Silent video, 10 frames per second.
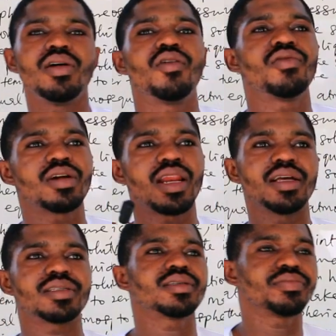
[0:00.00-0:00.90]
Of
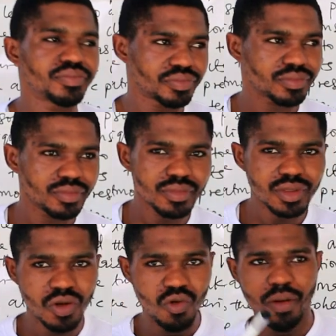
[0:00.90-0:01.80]
class,
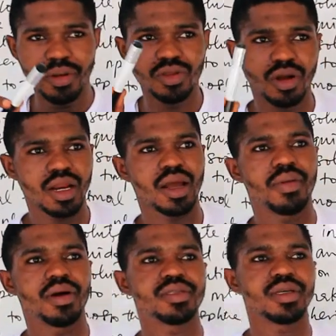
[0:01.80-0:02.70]
we have been talking
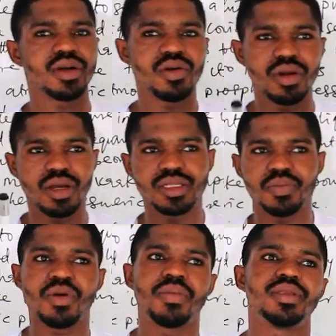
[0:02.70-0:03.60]
about colligative
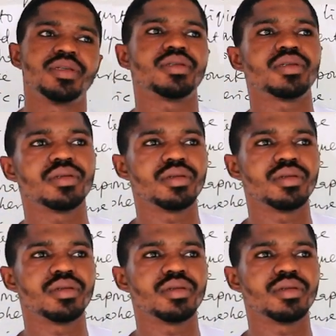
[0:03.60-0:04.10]
properties.